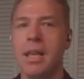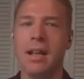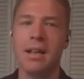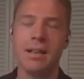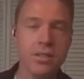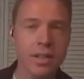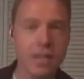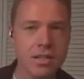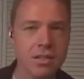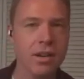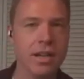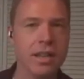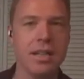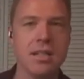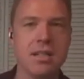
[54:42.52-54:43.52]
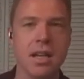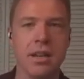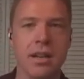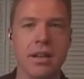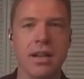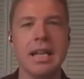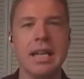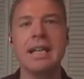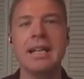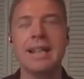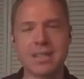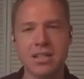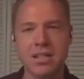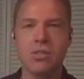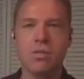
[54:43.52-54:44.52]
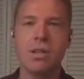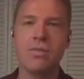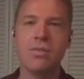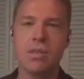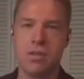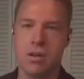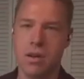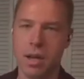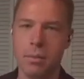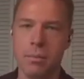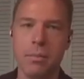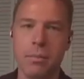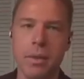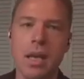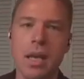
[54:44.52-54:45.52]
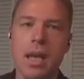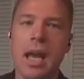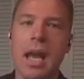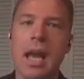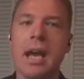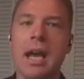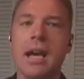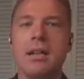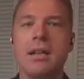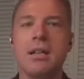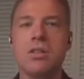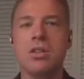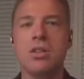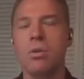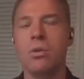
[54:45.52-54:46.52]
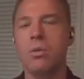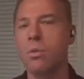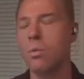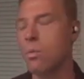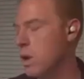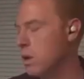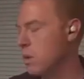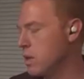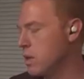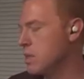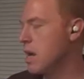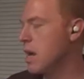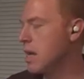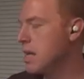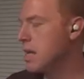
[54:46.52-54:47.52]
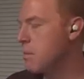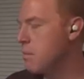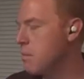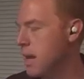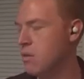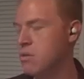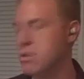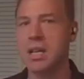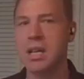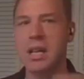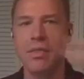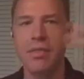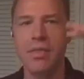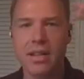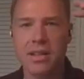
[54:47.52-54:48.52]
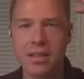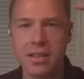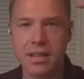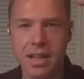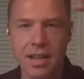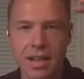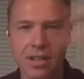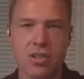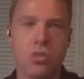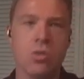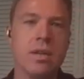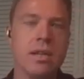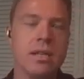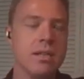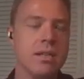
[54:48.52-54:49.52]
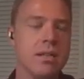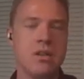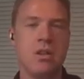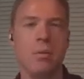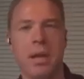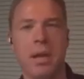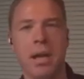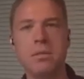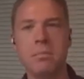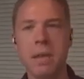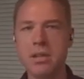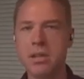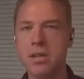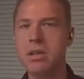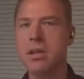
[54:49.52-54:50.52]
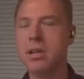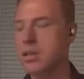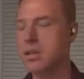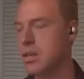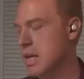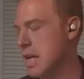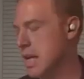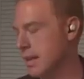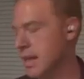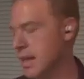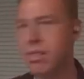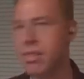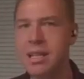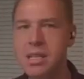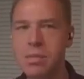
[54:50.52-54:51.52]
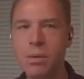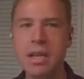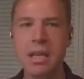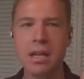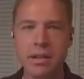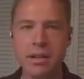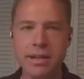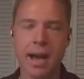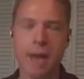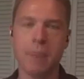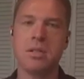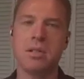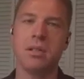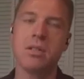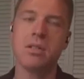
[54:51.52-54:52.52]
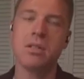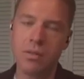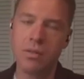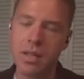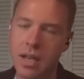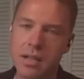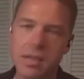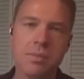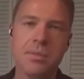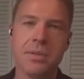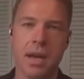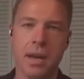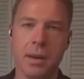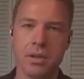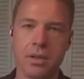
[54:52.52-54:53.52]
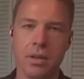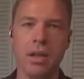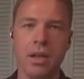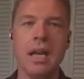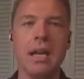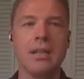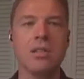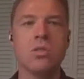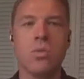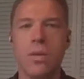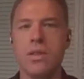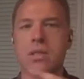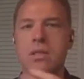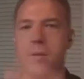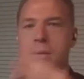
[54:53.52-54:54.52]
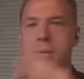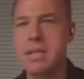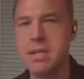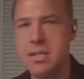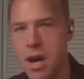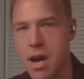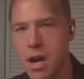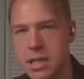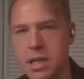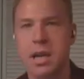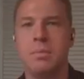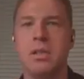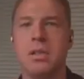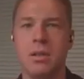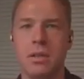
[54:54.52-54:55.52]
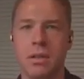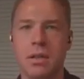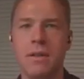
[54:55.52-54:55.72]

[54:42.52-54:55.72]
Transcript: So let's do great things together. That's the story of the startup. And so when we're talking about the the uh, stories inside your pitch, make sure you're you're like this one here is optional. The story of the customer is optional. The story of the startup is not optional.